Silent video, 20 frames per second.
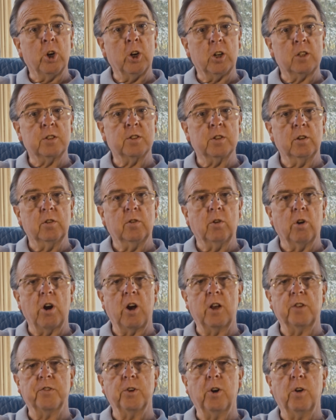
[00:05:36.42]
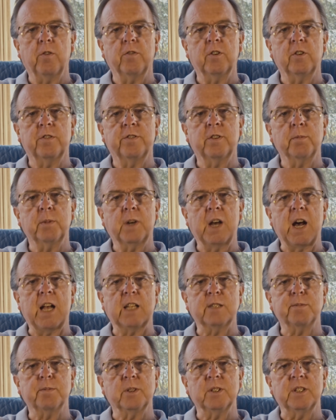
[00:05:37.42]
Cooke's crossover from
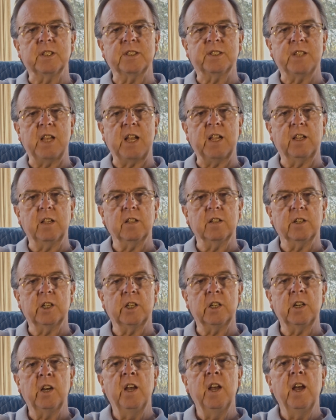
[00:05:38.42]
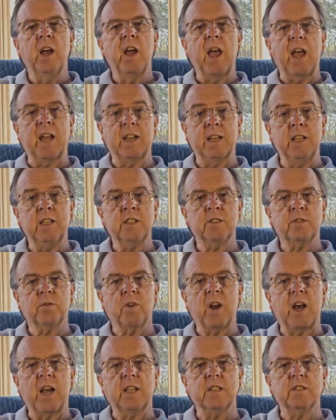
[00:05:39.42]
gospel to secular and his
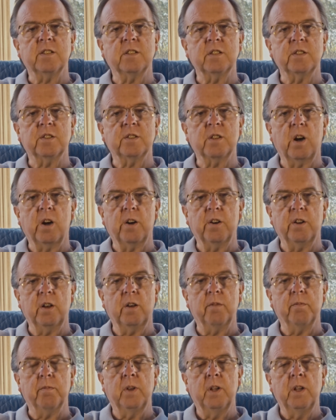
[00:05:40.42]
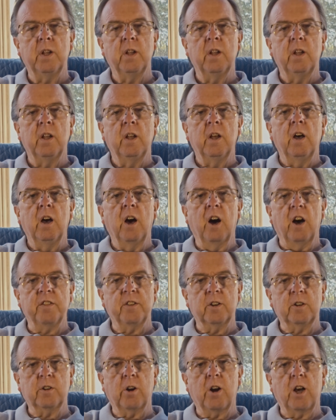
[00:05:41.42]
rise to stardom.
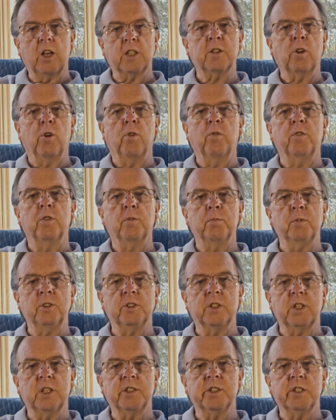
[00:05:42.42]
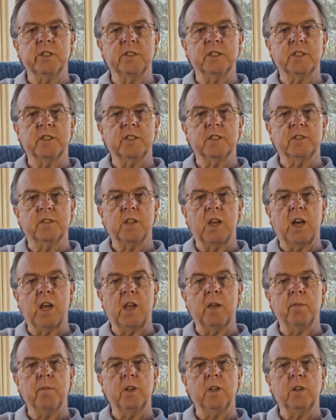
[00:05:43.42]
Other crossover musicians at the
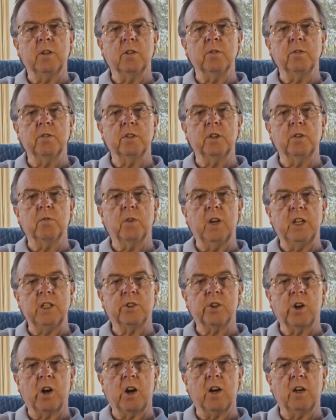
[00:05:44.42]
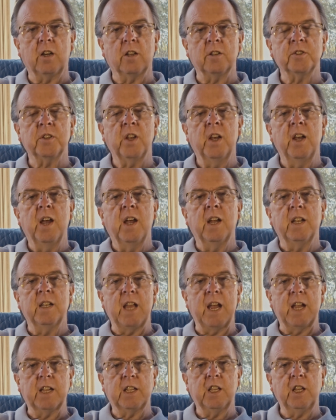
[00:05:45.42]
time included Ray Charles,
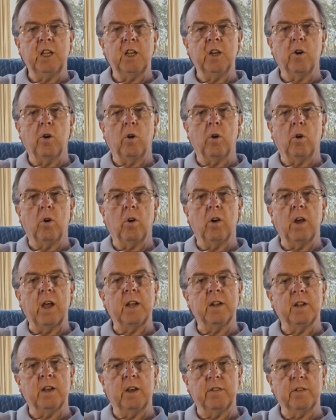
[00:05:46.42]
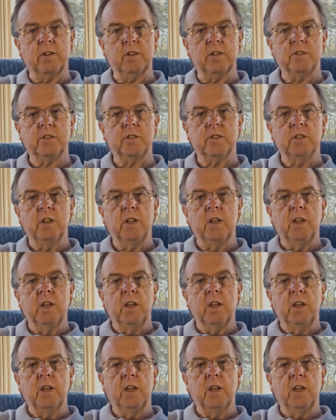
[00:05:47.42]
Nat King Cole, and others.